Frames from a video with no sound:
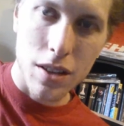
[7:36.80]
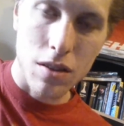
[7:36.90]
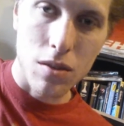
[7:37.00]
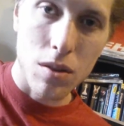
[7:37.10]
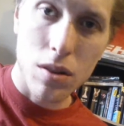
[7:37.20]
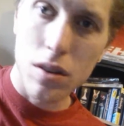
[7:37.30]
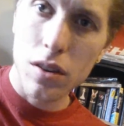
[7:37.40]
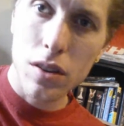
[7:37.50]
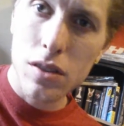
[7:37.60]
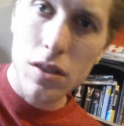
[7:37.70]
or
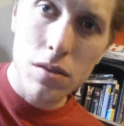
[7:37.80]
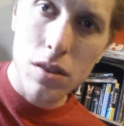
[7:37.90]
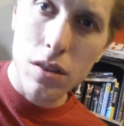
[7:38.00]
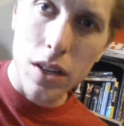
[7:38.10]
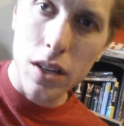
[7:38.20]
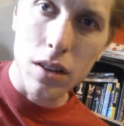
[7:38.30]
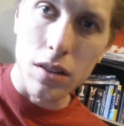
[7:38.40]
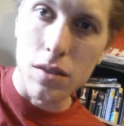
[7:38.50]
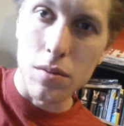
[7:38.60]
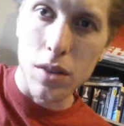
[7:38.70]
you could just use your
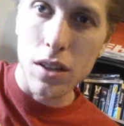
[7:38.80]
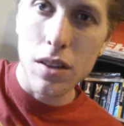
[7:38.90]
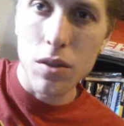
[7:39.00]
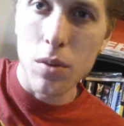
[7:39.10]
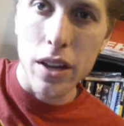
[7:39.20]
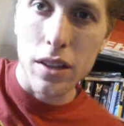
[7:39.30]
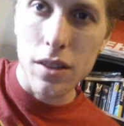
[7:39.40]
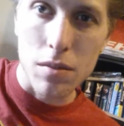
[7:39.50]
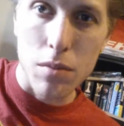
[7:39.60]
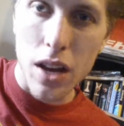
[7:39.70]
ears. Either way, it
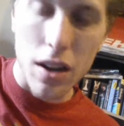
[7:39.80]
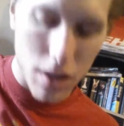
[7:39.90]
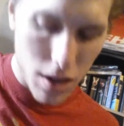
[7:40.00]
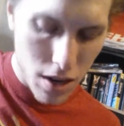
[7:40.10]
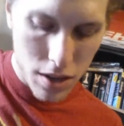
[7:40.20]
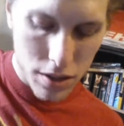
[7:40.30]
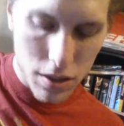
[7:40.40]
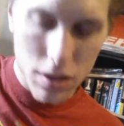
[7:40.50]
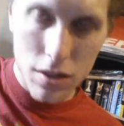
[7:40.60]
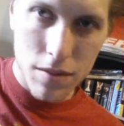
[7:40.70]
doesn't matter. As
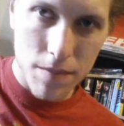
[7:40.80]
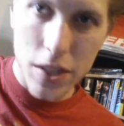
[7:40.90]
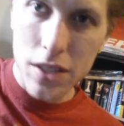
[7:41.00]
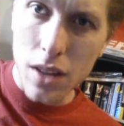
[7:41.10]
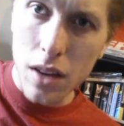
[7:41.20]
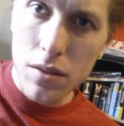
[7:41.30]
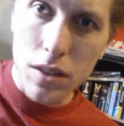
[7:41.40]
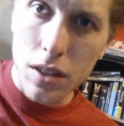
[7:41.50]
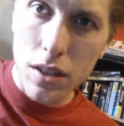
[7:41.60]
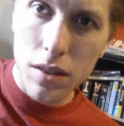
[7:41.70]
long as it sounds
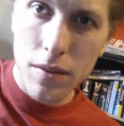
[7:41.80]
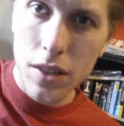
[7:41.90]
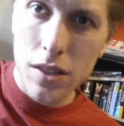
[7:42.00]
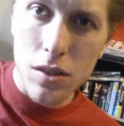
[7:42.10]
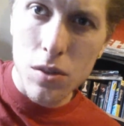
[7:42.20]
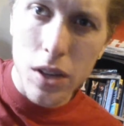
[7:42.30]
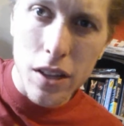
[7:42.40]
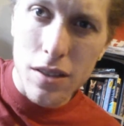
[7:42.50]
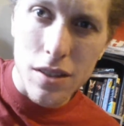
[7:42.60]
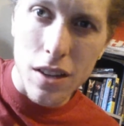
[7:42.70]
good. It's the
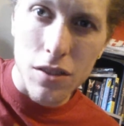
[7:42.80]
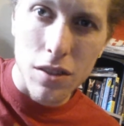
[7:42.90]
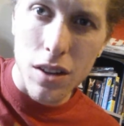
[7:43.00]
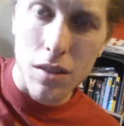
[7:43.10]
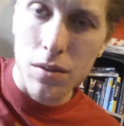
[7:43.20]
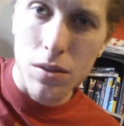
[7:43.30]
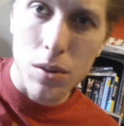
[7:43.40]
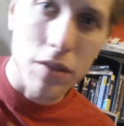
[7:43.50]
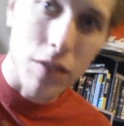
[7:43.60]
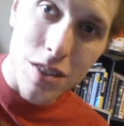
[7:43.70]

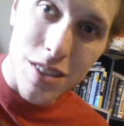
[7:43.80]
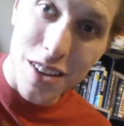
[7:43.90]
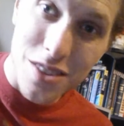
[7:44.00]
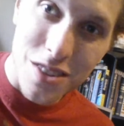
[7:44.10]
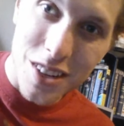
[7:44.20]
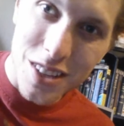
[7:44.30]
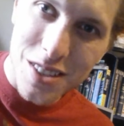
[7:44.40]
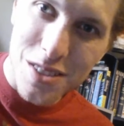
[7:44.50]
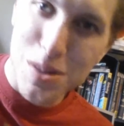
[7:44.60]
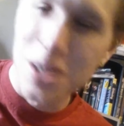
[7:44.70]
21st century,
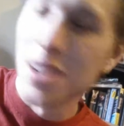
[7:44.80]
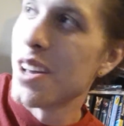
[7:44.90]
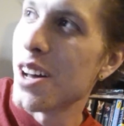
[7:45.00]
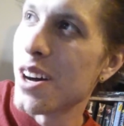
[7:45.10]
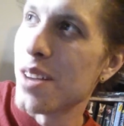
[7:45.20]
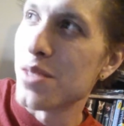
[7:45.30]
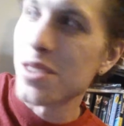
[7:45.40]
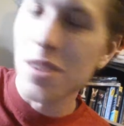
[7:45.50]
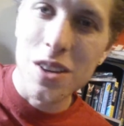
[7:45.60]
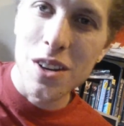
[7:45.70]
excuse me.
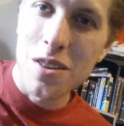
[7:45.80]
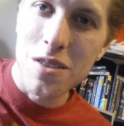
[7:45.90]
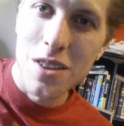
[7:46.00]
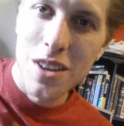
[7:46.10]
So, you know,